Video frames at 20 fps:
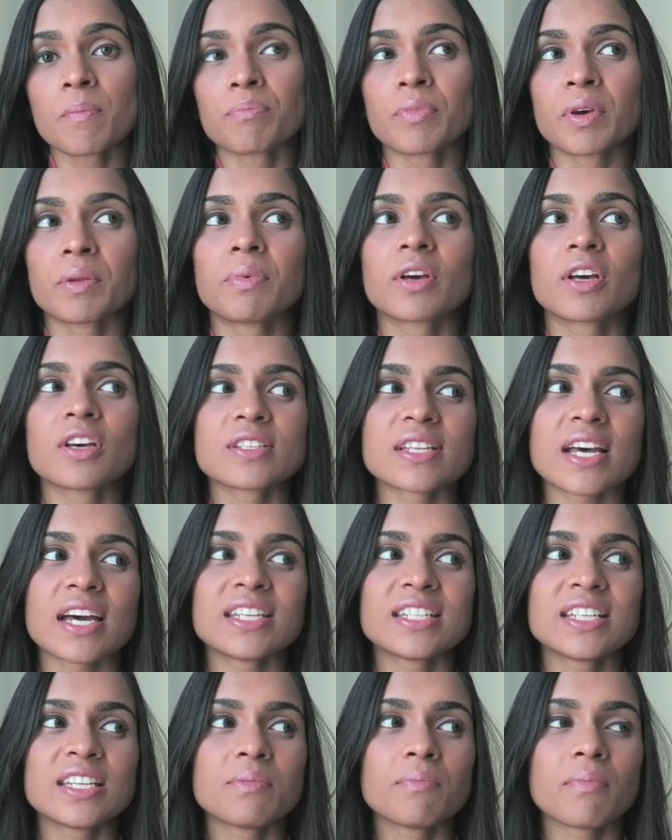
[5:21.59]
But because
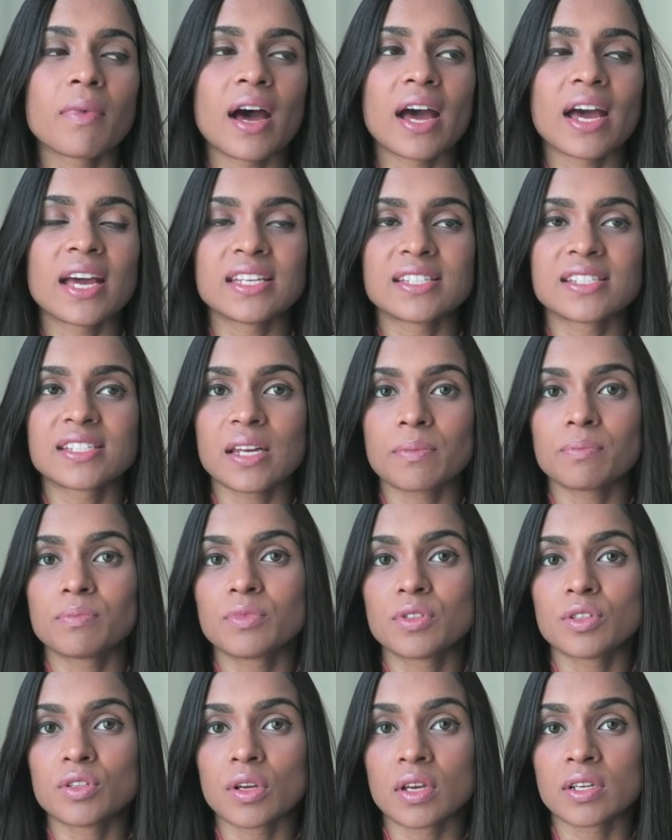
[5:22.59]
I did my
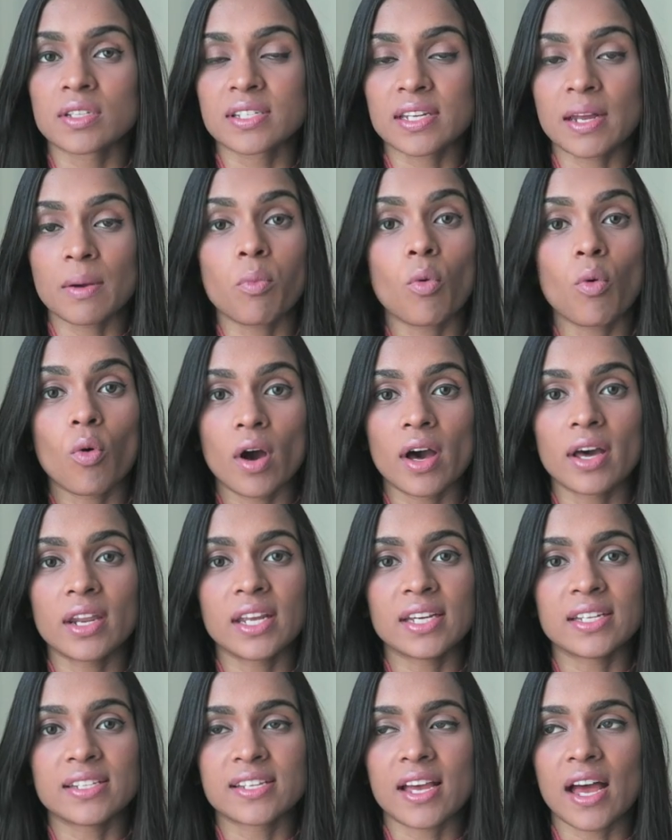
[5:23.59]
step 1
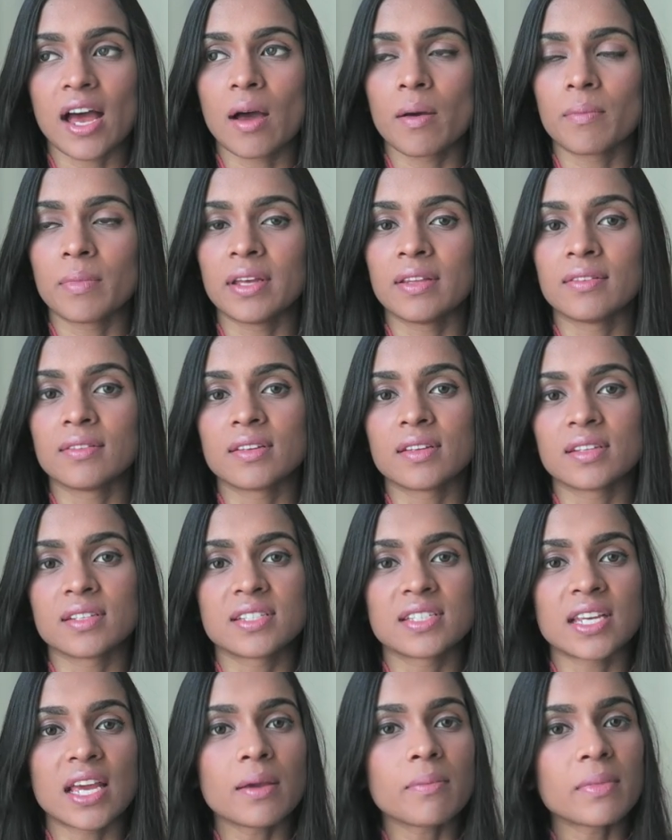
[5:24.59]
exam in the
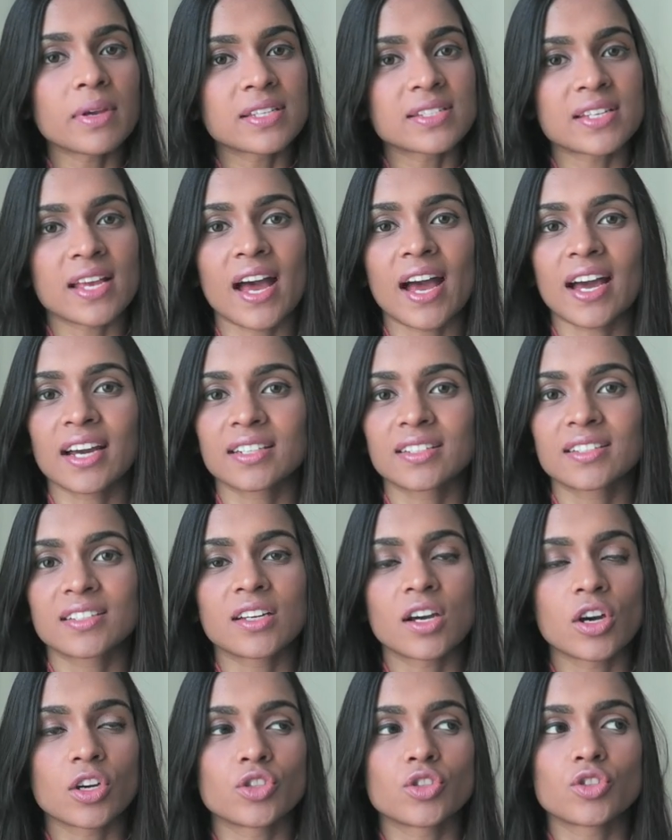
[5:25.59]
same
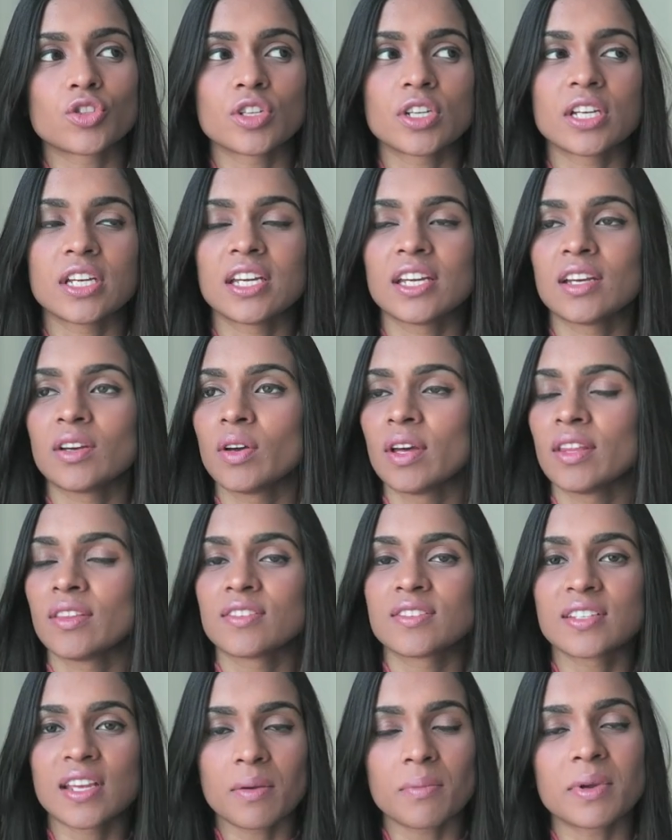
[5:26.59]
exact country, in
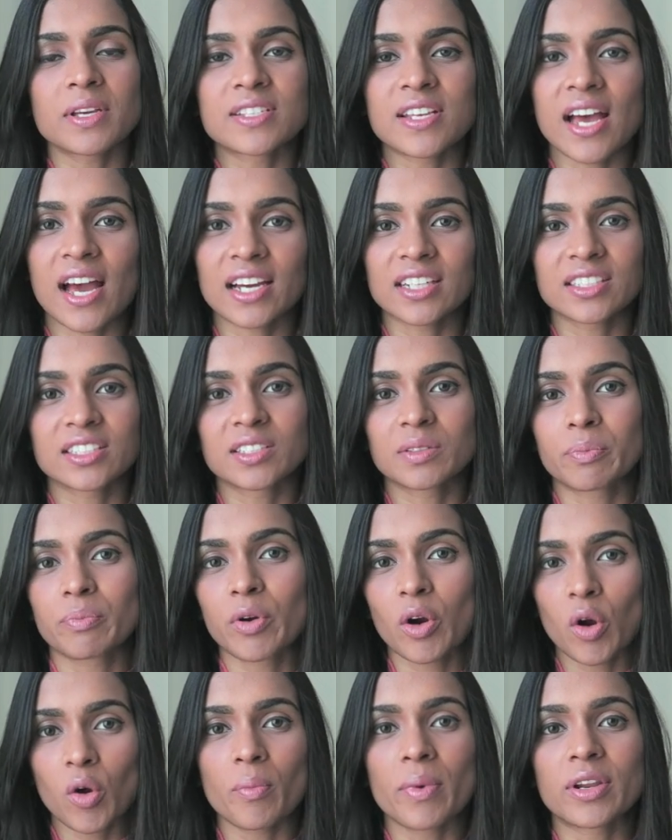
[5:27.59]
the same exact
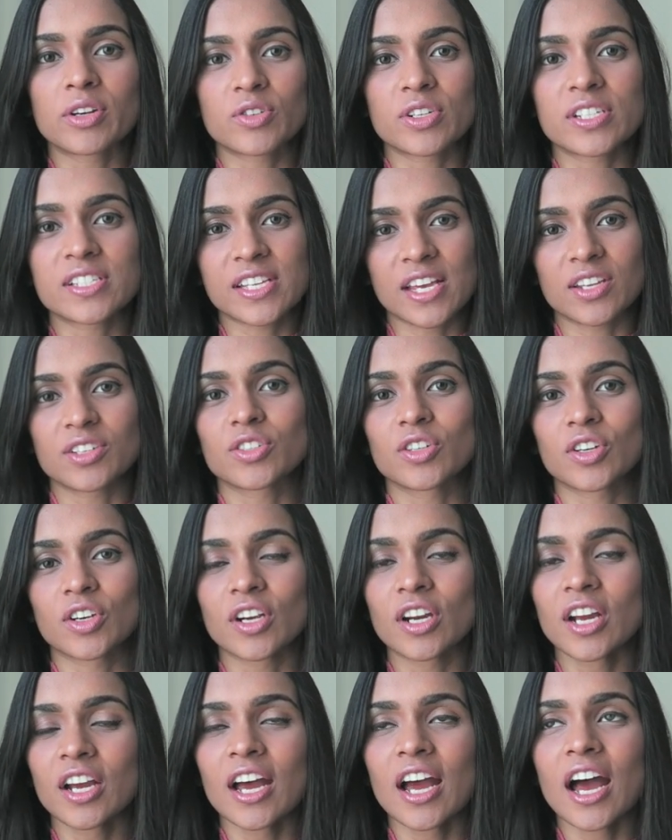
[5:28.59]
pro-metric
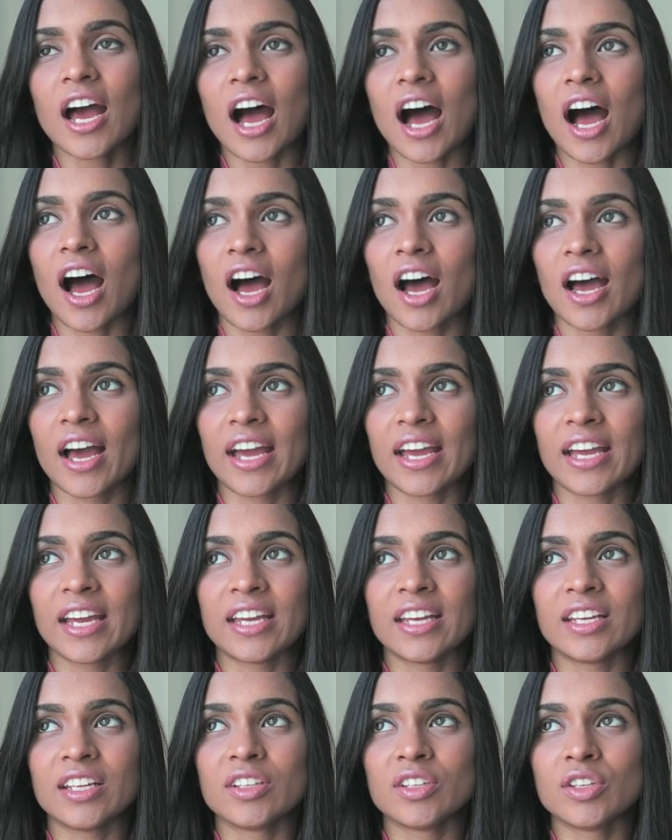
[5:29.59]
center,
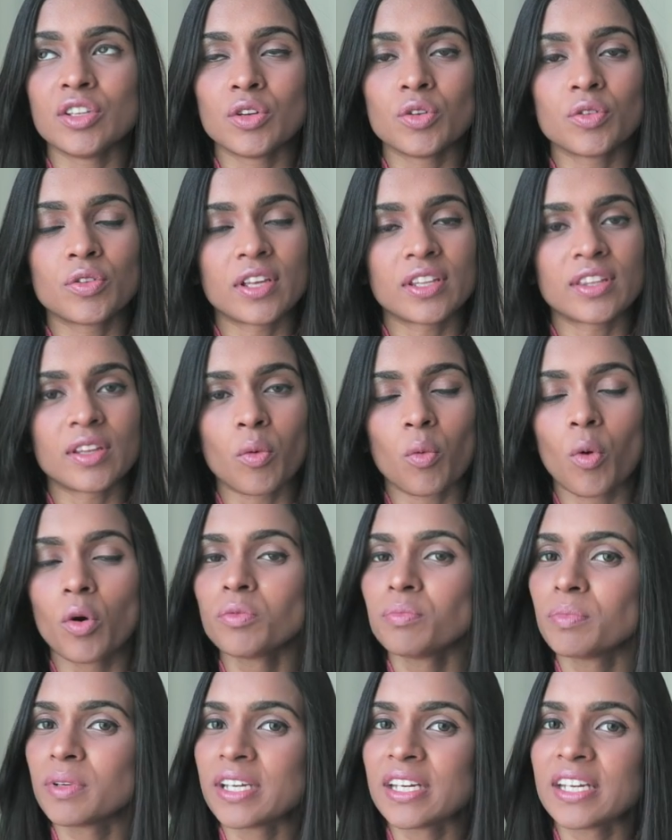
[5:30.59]
I knew that there
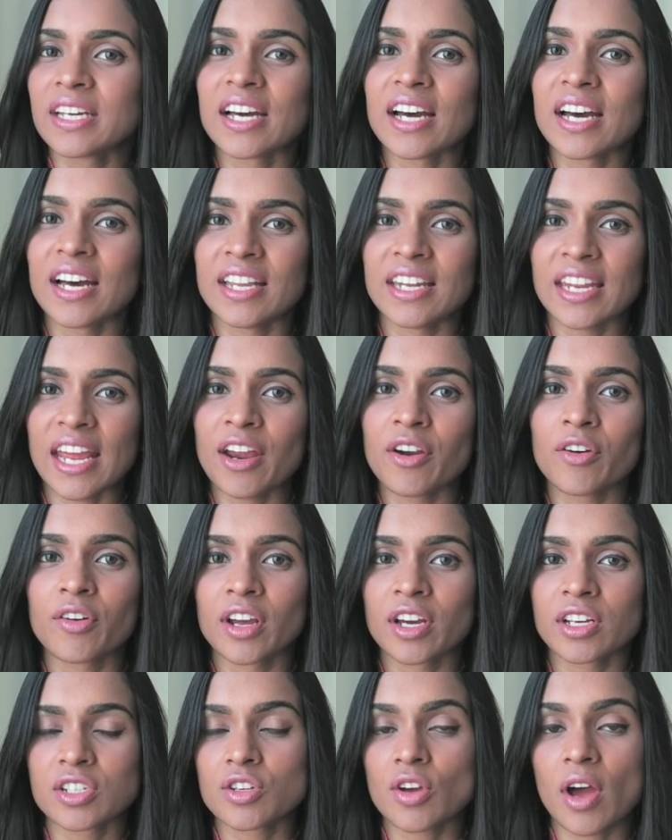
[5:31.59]
won't be an
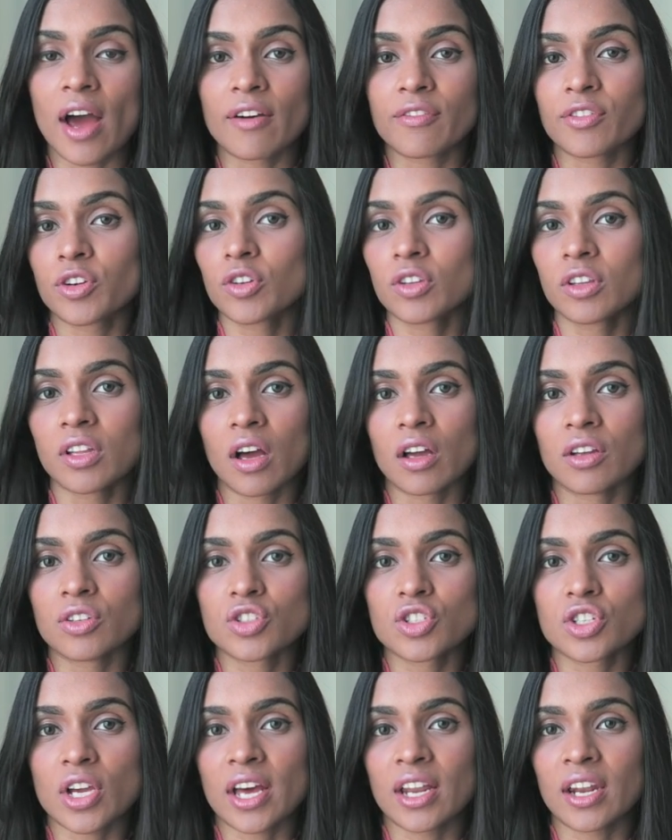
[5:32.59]
area to have your
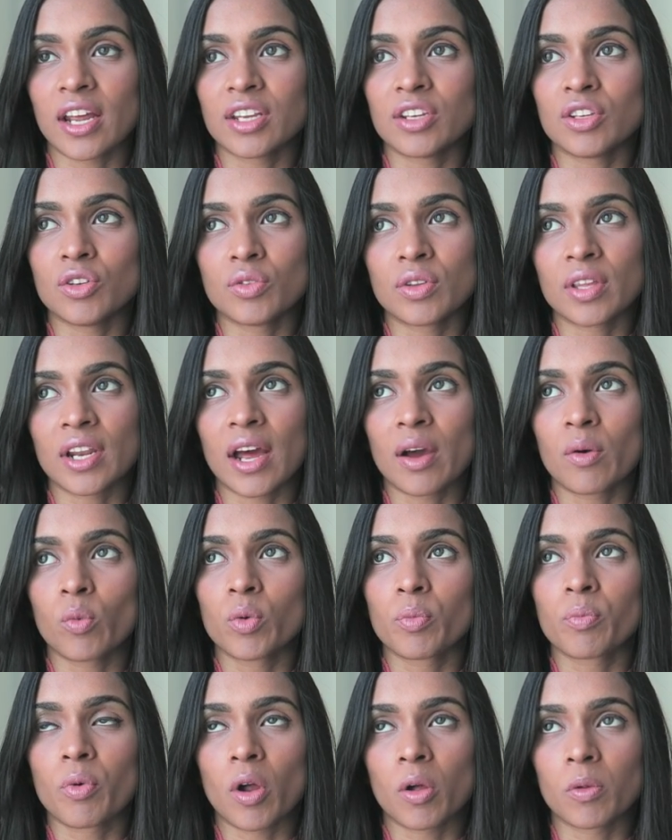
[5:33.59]
lunch, and I knew that I
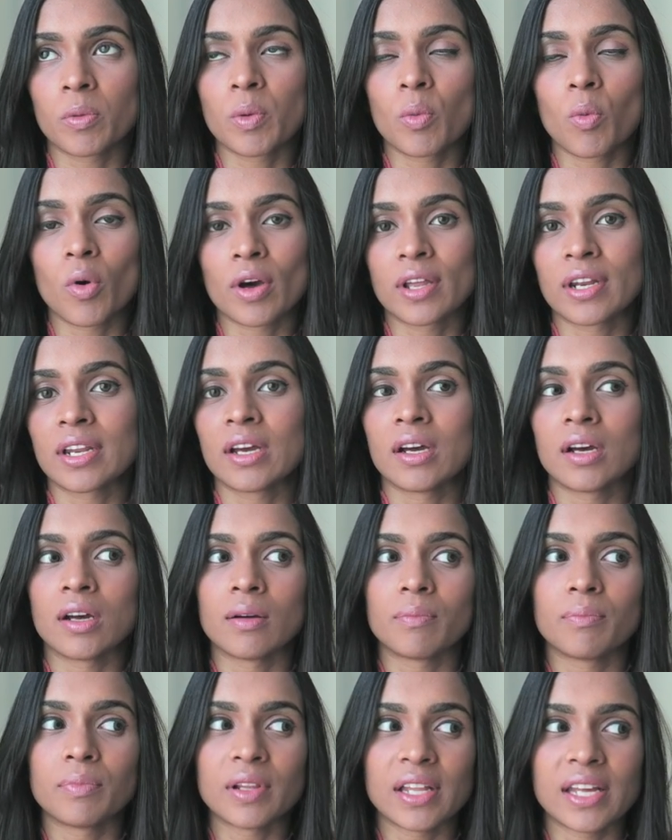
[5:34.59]
would probably want
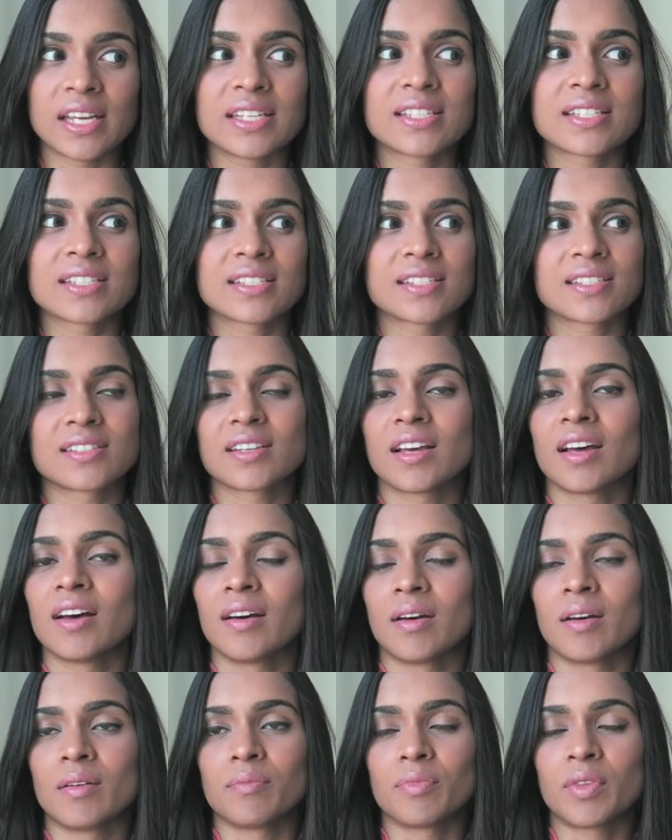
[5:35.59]
a place
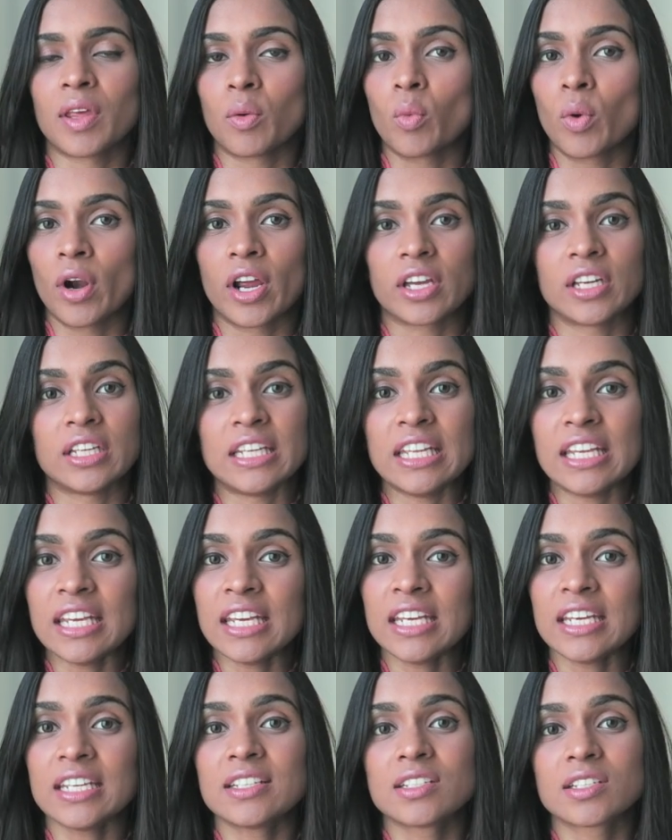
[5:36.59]
where I can
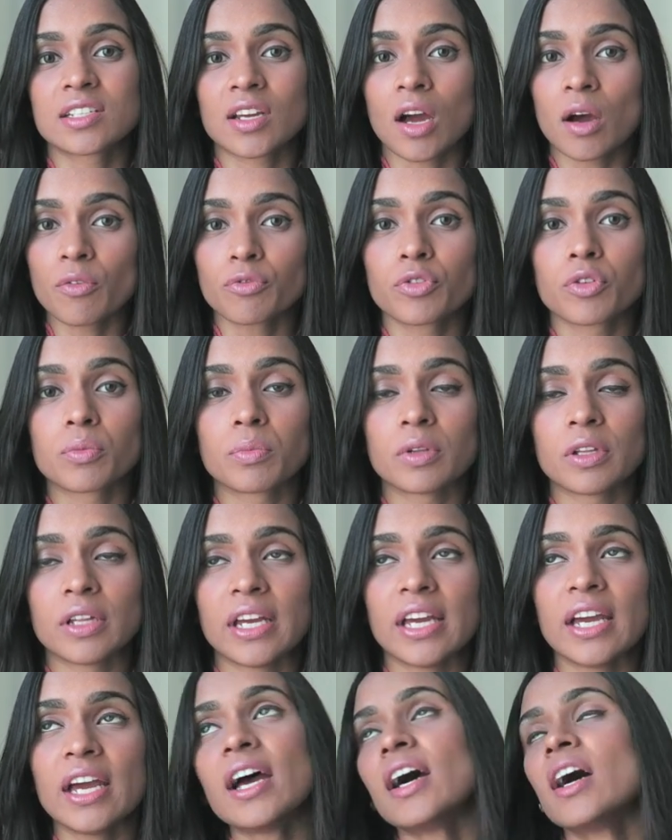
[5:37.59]
eat
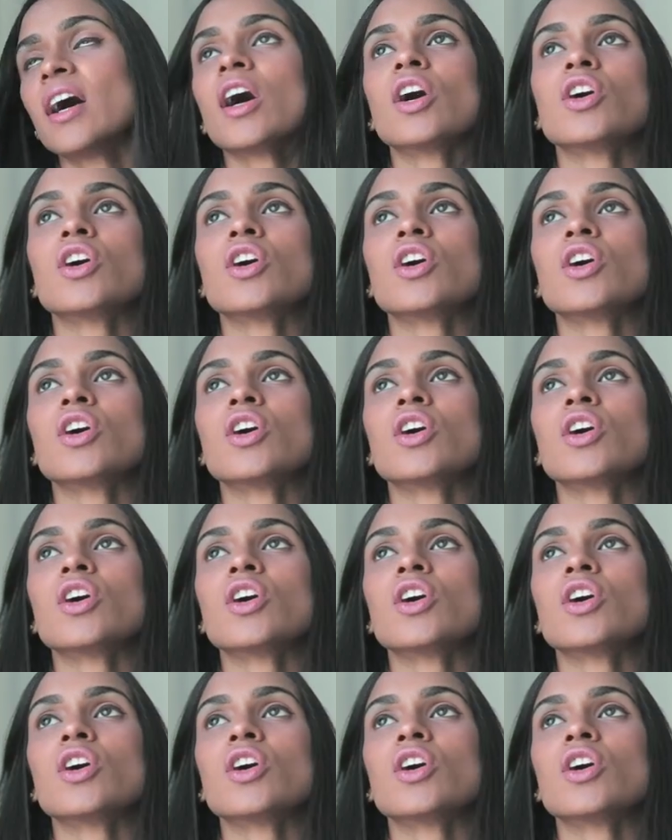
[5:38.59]
comfortably.